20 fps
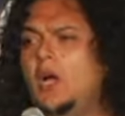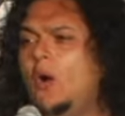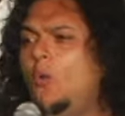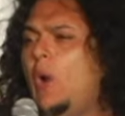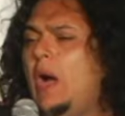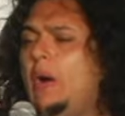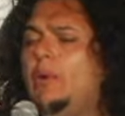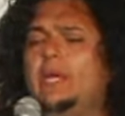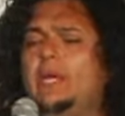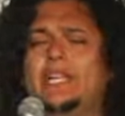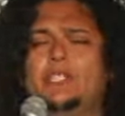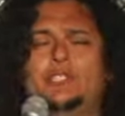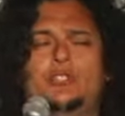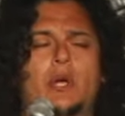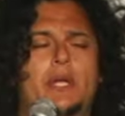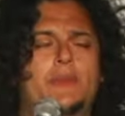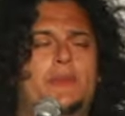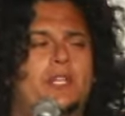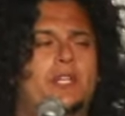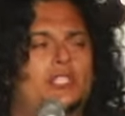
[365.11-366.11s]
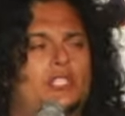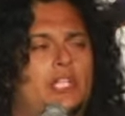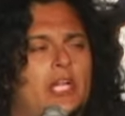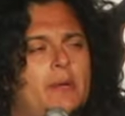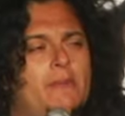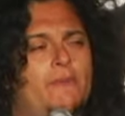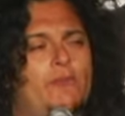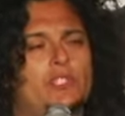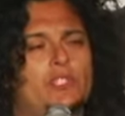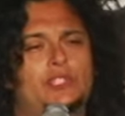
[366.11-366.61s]
Why would I join the
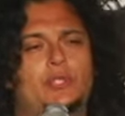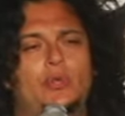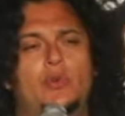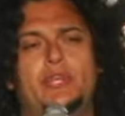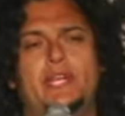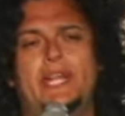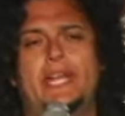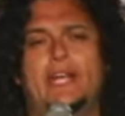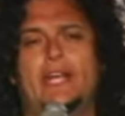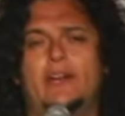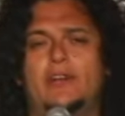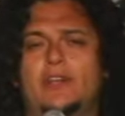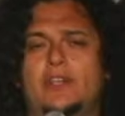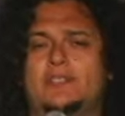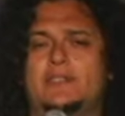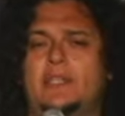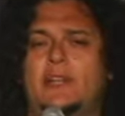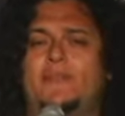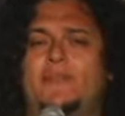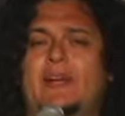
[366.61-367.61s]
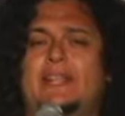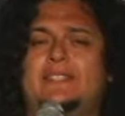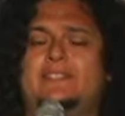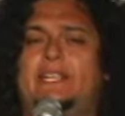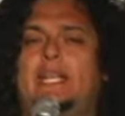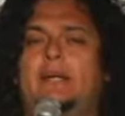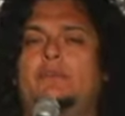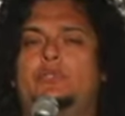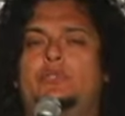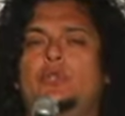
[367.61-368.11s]
gym for two years if I
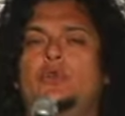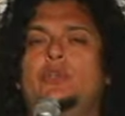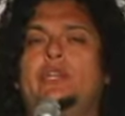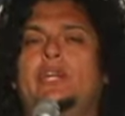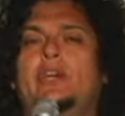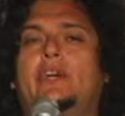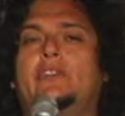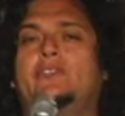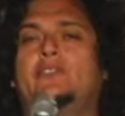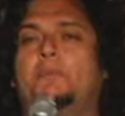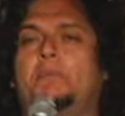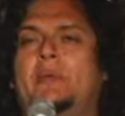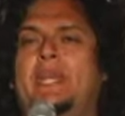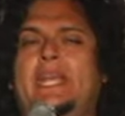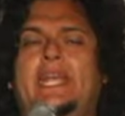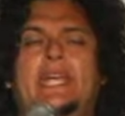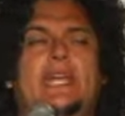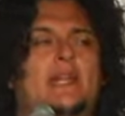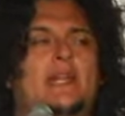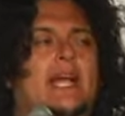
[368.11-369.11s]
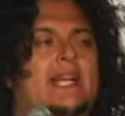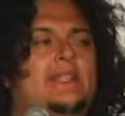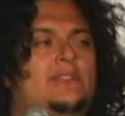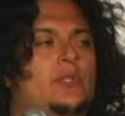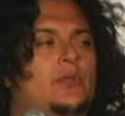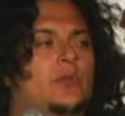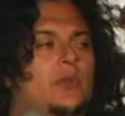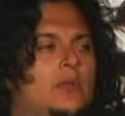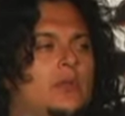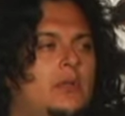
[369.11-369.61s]
skipped two years of PE in high
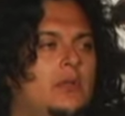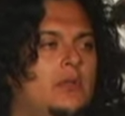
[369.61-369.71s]
school?